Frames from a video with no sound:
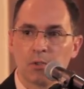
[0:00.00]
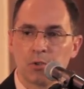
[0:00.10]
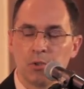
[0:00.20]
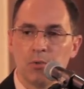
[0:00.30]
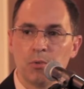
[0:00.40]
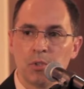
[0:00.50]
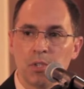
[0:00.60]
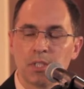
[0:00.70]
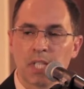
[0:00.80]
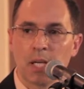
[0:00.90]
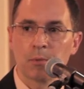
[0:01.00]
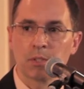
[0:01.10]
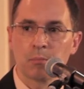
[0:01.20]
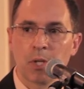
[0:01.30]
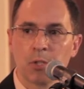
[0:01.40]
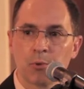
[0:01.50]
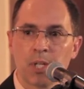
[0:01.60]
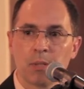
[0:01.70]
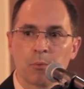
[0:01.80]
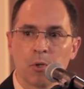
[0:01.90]
two good examples of brain
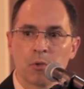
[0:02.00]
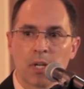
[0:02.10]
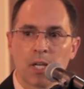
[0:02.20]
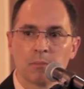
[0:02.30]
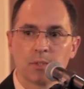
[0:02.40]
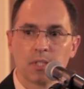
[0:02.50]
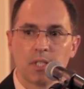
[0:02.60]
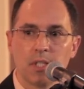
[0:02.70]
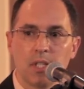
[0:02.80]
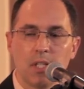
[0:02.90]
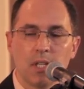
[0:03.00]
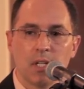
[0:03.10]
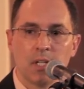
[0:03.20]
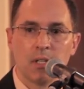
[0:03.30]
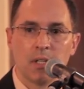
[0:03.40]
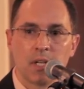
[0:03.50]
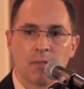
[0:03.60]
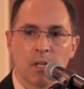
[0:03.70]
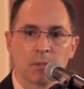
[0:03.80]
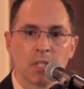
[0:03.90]
training programs that have
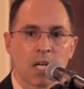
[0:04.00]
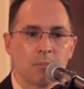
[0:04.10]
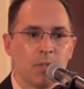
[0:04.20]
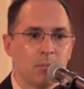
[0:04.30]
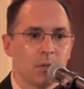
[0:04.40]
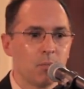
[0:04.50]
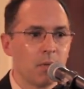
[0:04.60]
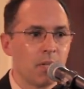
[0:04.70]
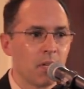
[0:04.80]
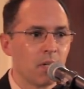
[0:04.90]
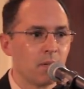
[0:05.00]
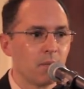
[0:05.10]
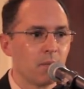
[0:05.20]
helped a lot of people with their